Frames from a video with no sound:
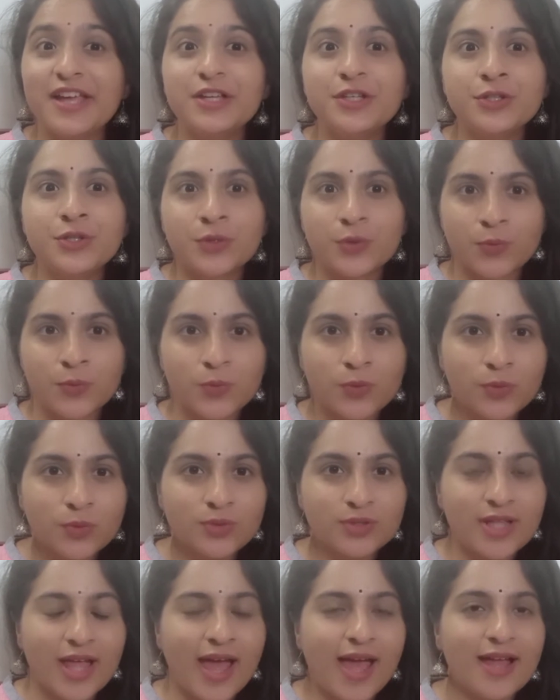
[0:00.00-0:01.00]
know
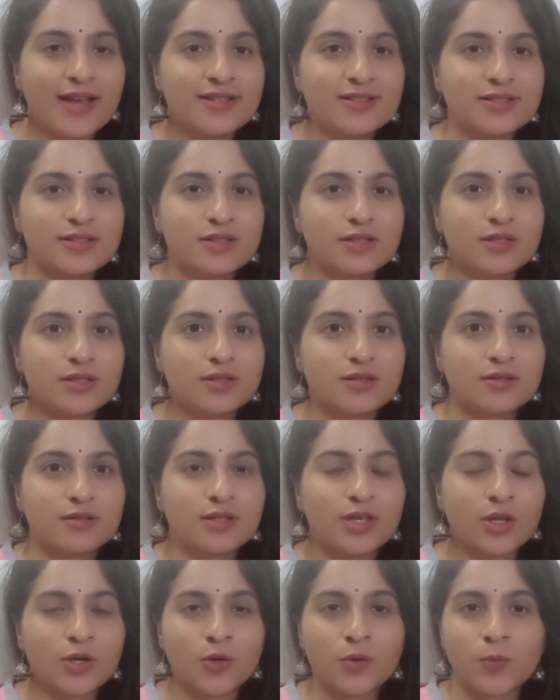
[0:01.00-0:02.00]
that,
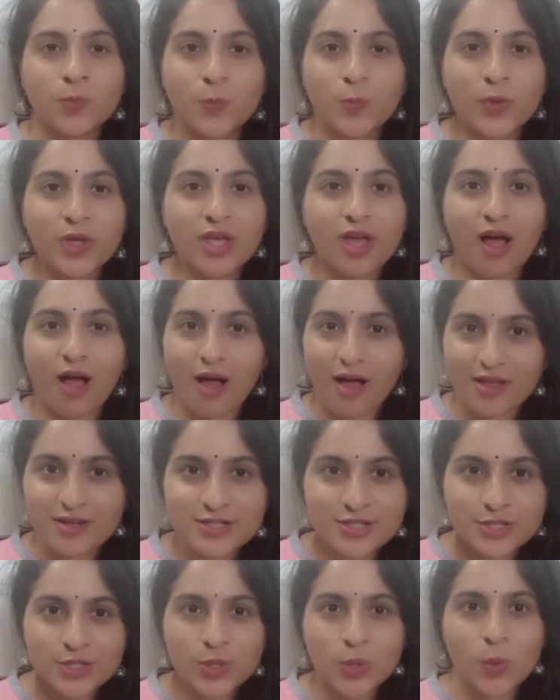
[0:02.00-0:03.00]
we are
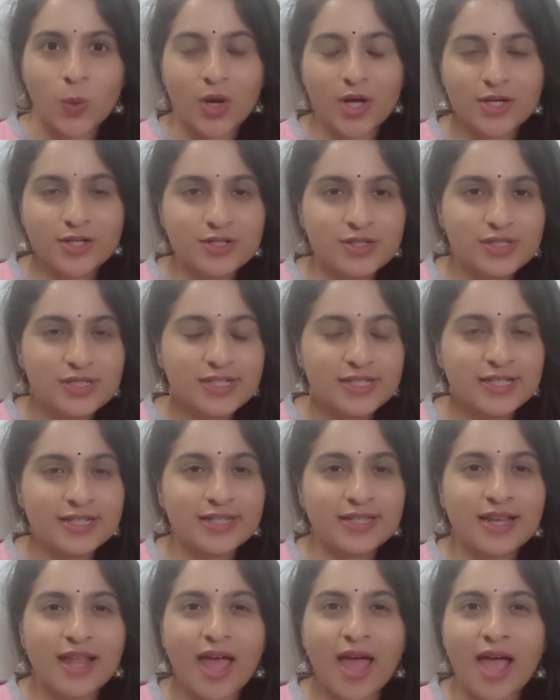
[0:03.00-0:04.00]
in a
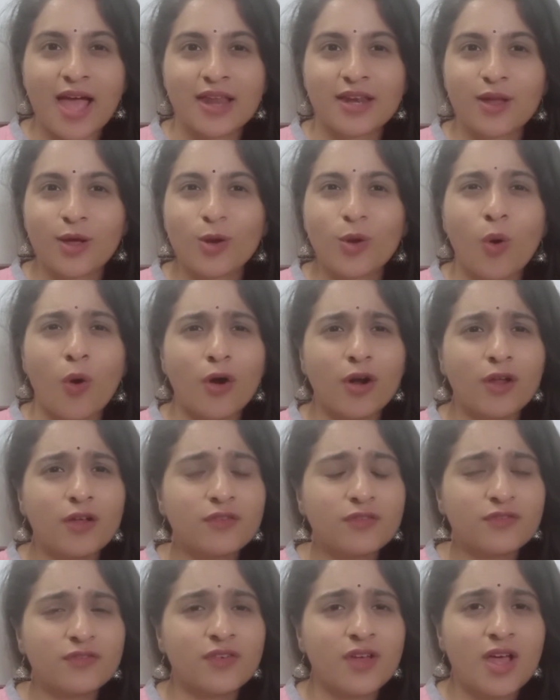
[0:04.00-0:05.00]
quarantine and a lot of
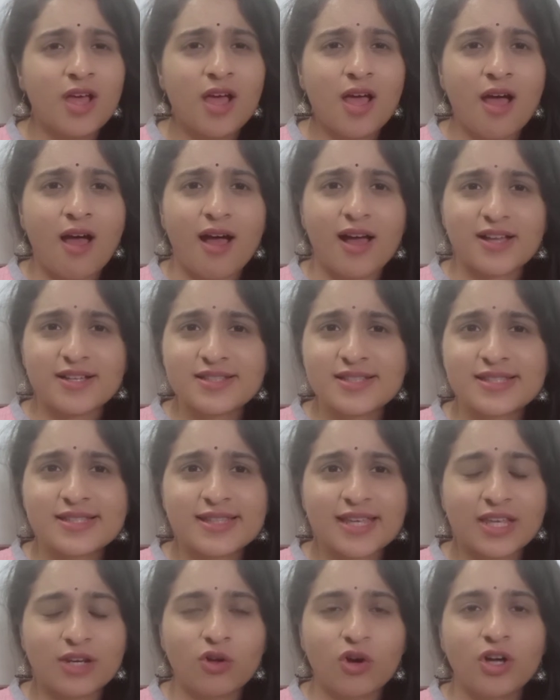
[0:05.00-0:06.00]
us
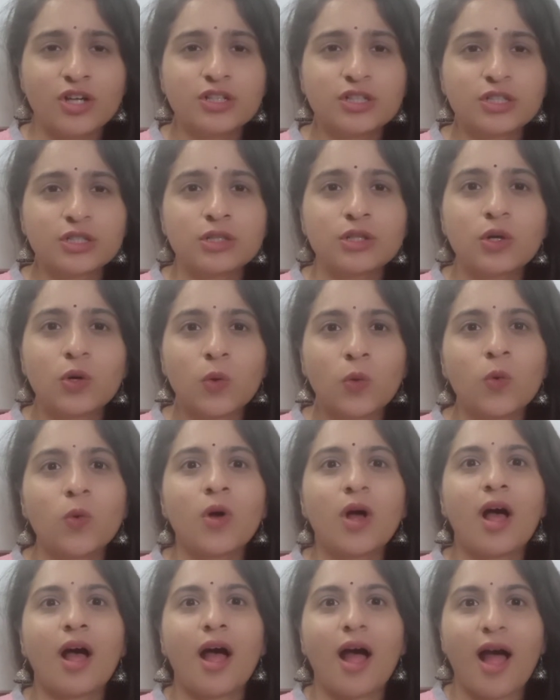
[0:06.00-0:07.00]
cannot
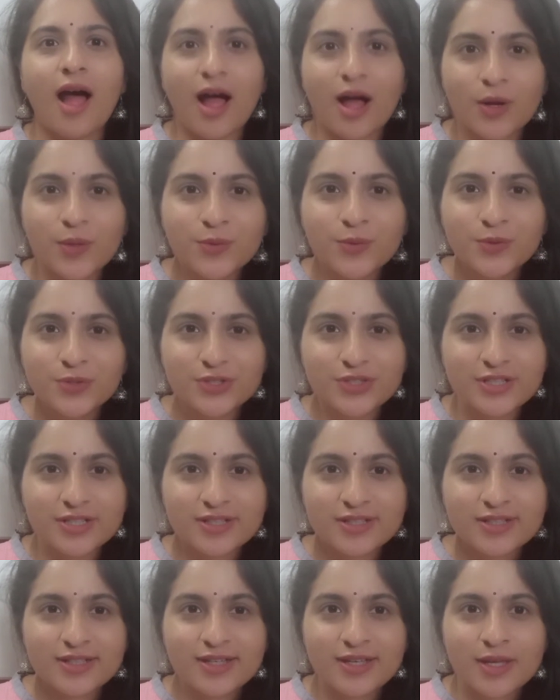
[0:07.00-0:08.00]
go out,
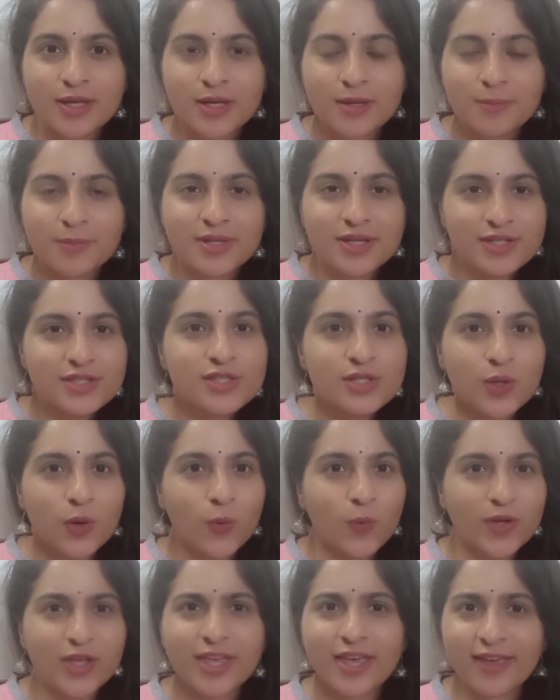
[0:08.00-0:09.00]
but it's
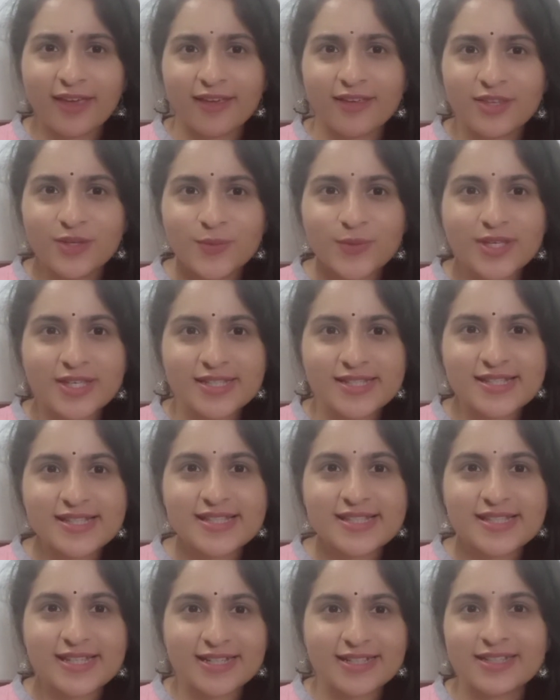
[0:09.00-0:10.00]
okay. You can
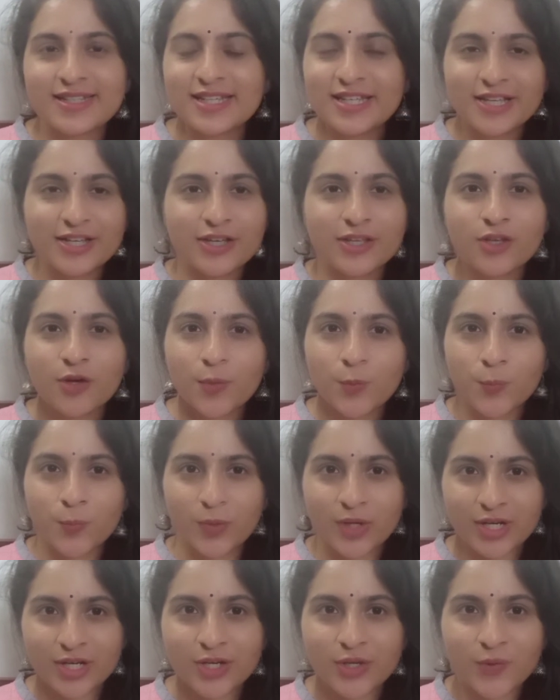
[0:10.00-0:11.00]
sit near your
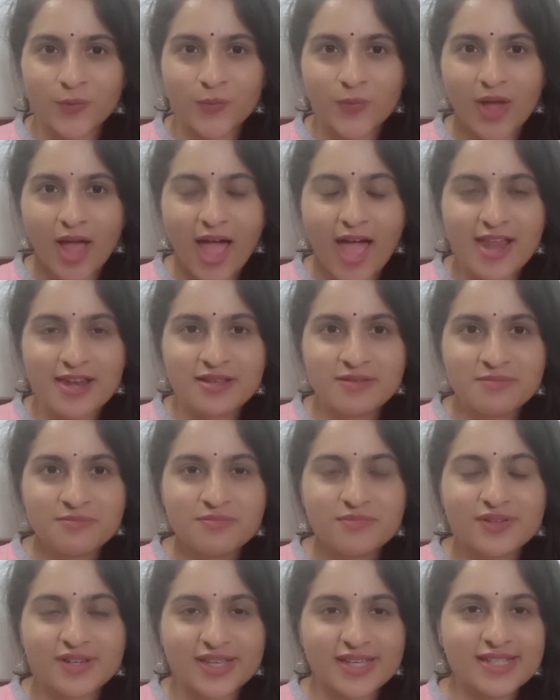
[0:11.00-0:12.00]
window and
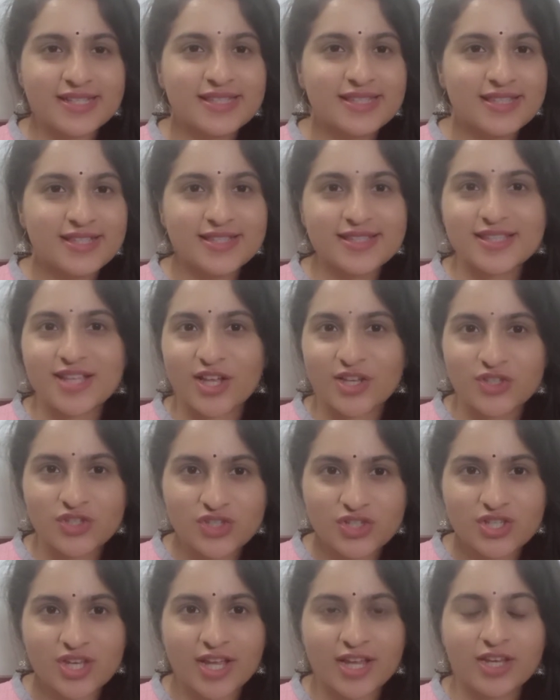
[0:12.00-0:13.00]
embrace the
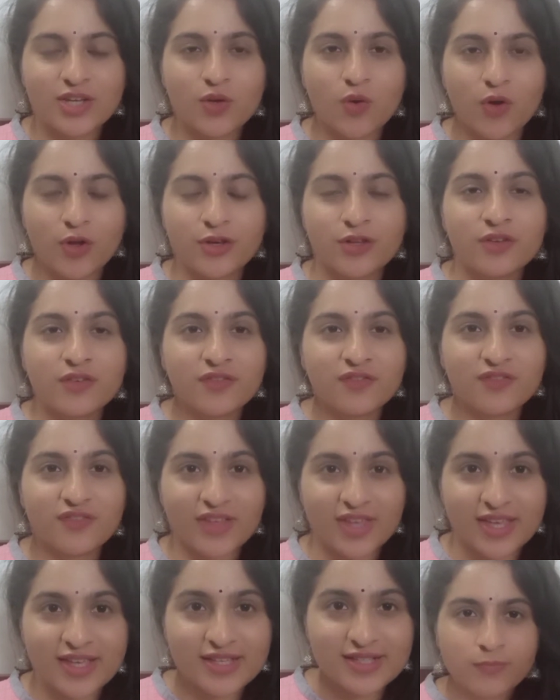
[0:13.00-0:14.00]
sunshine on your
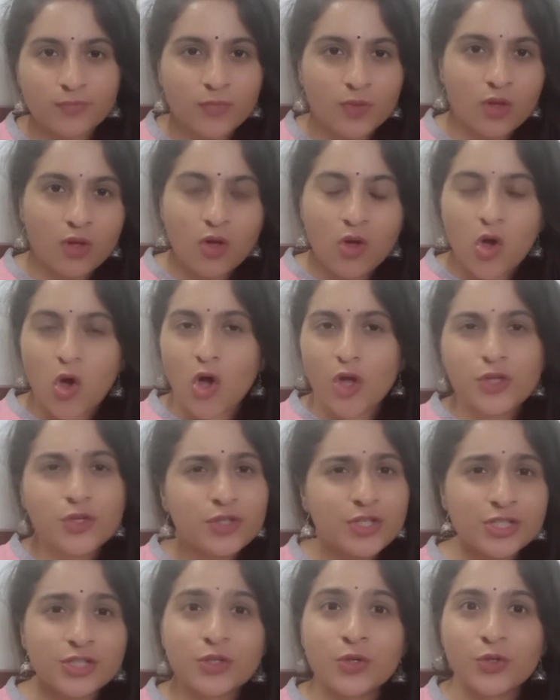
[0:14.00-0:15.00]
face, or you
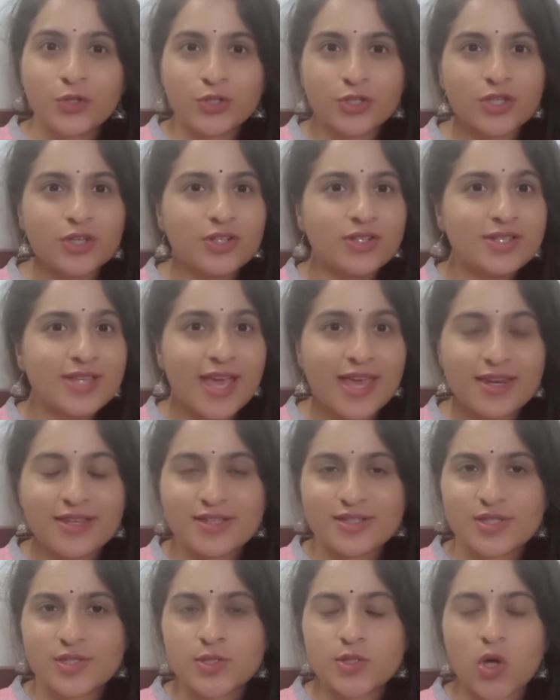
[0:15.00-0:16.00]
can go to your
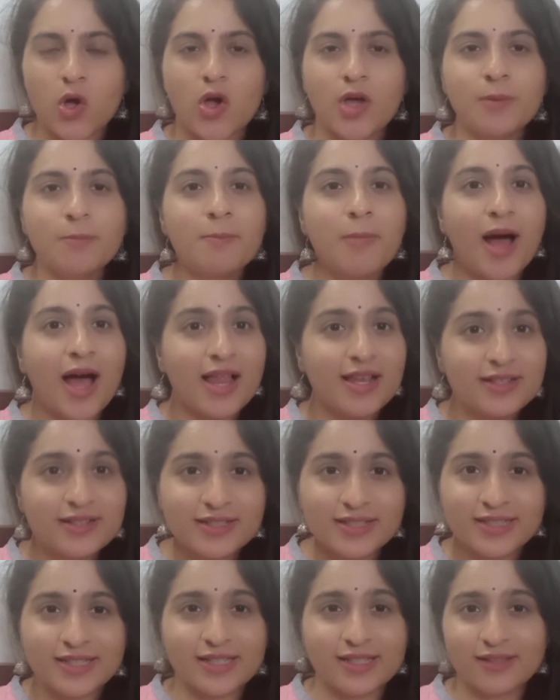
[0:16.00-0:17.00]
terrace or
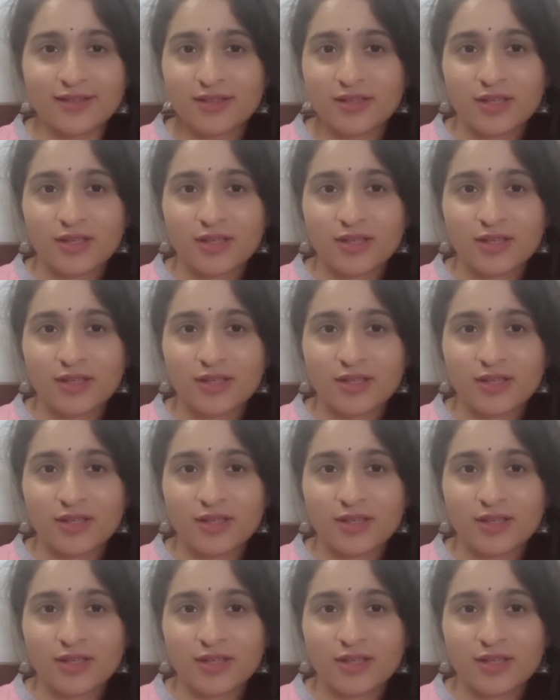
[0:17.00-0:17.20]
balcony.